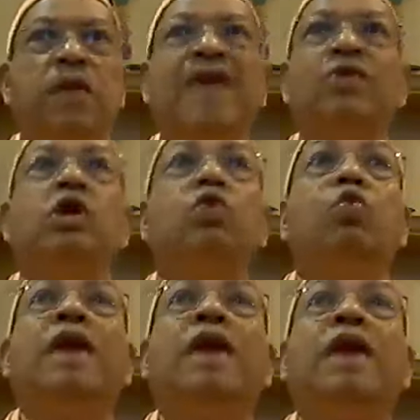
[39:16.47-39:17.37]
playing only
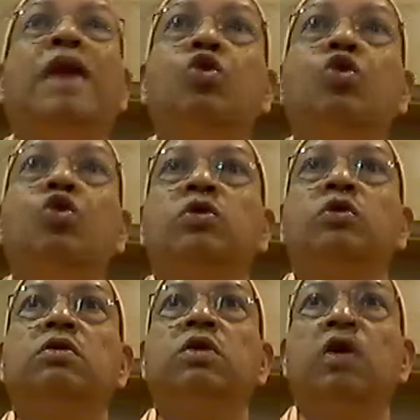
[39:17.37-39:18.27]
one
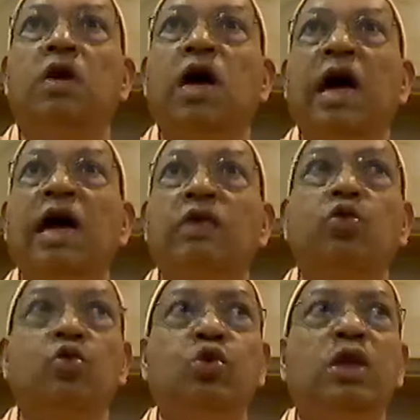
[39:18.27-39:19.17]
note. I
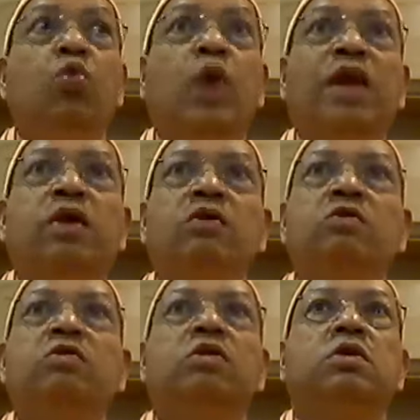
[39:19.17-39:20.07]
had only one
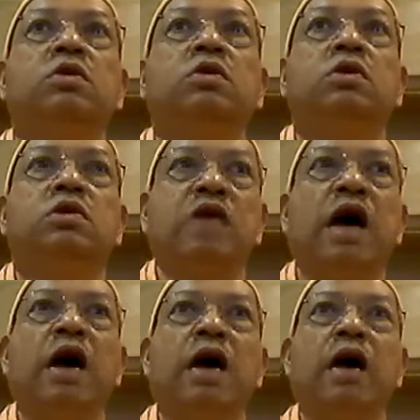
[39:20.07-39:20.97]
note. Sa.